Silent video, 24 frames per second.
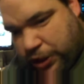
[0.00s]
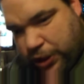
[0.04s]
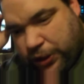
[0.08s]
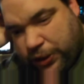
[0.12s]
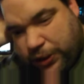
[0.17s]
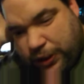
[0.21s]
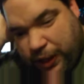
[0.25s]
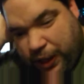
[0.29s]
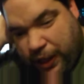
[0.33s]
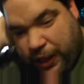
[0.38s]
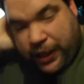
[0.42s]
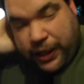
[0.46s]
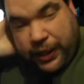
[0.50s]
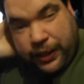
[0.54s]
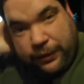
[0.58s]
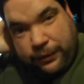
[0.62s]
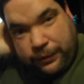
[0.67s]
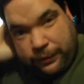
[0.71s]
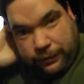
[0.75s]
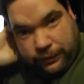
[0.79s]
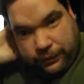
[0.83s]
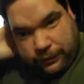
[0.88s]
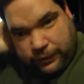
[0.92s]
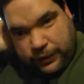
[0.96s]
it's at
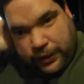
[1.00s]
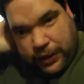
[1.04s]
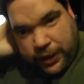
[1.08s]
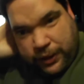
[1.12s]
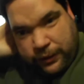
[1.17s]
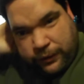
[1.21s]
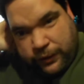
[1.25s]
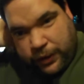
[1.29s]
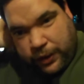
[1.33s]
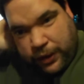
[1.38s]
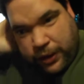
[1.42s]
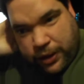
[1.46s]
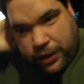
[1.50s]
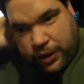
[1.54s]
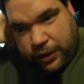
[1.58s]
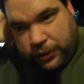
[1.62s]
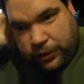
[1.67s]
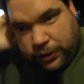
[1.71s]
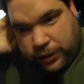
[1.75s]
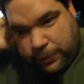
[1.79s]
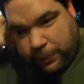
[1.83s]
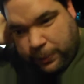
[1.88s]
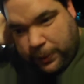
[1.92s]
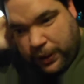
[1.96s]
in
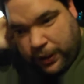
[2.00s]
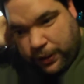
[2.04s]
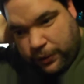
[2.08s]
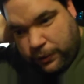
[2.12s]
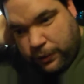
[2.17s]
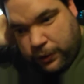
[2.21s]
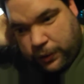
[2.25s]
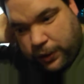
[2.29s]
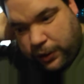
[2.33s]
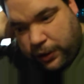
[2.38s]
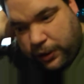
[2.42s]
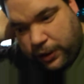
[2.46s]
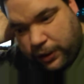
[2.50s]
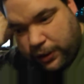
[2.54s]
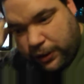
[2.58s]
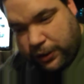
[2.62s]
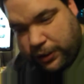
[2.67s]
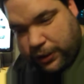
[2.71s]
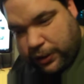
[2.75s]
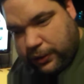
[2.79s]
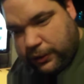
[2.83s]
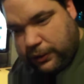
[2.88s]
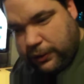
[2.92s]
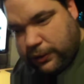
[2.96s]
regards to being organised.